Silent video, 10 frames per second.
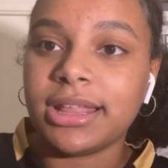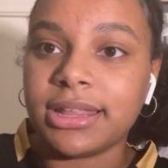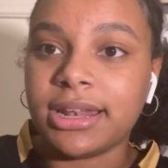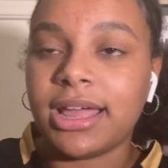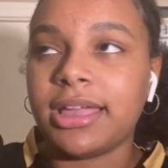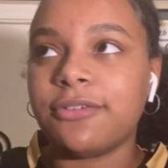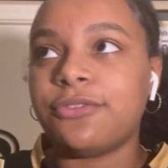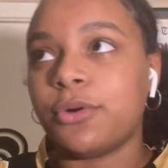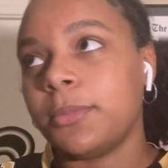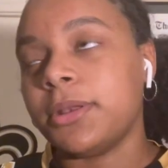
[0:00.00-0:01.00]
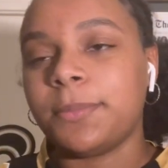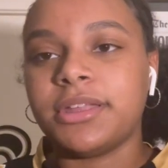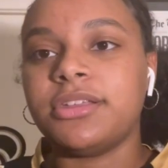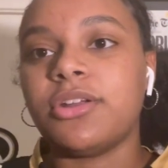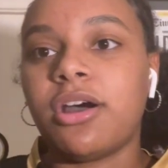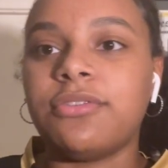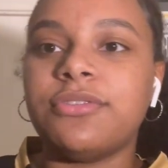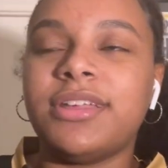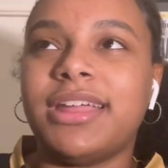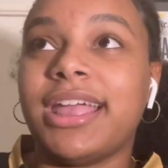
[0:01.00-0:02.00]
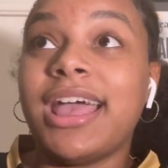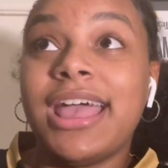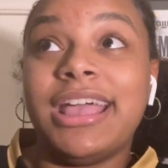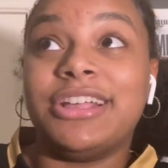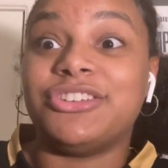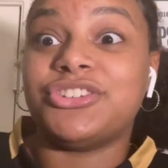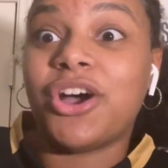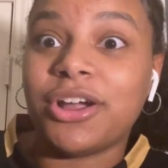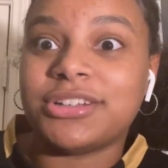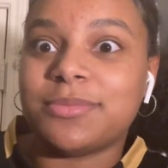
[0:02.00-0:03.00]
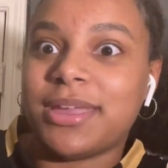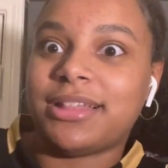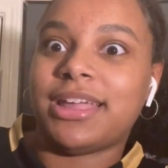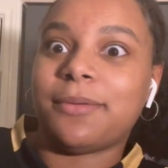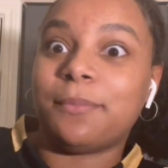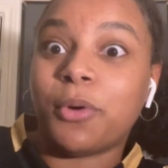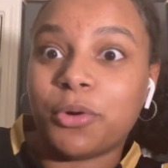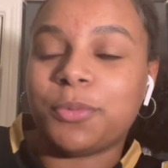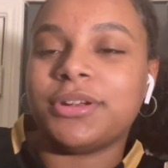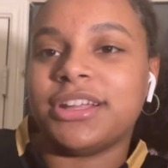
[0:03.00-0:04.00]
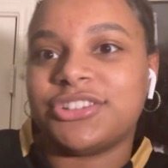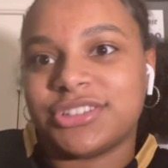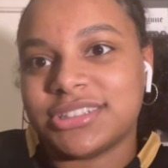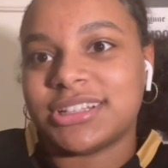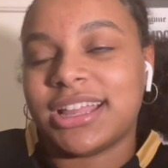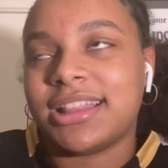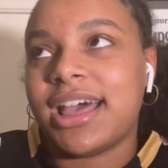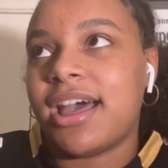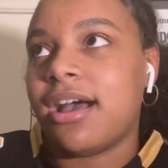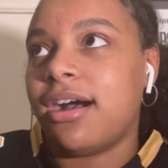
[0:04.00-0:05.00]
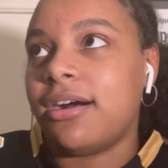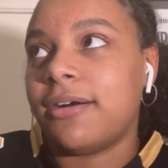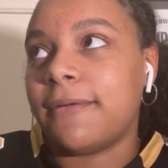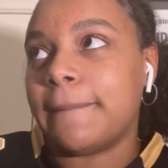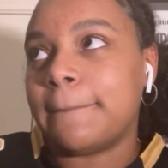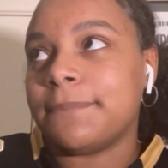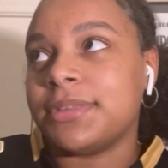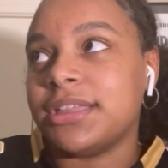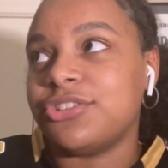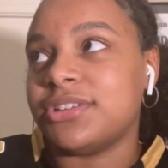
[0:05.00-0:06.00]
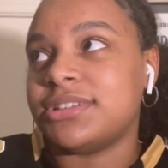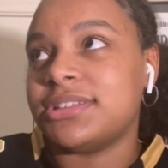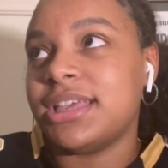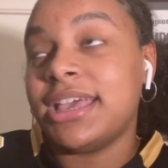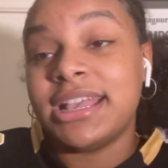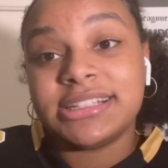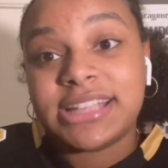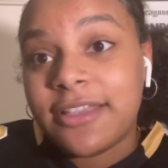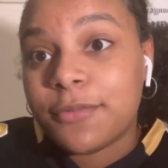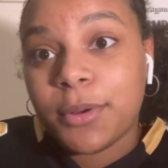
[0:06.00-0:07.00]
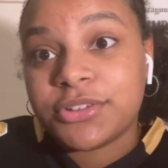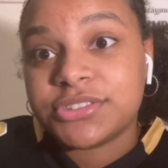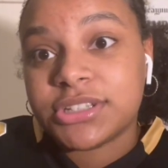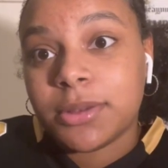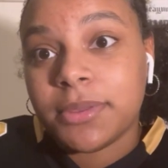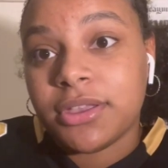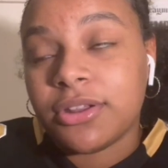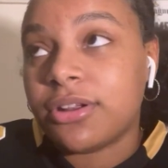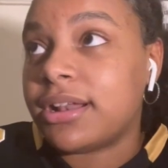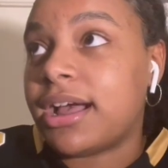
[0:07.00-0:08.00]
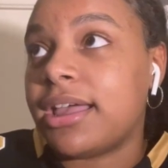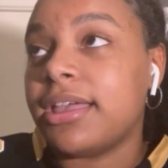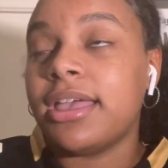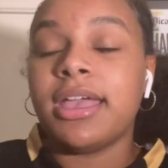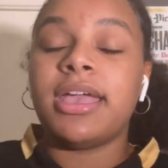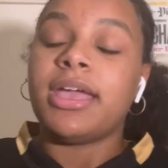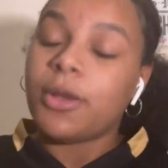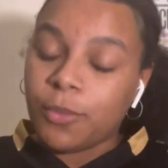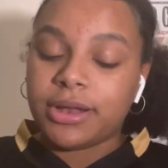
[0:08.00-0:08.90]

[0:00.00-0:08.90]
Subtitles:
and then I form an opinion off of it. It's just hard to make bold predictions like that, and just say if a person's gonna be good or not and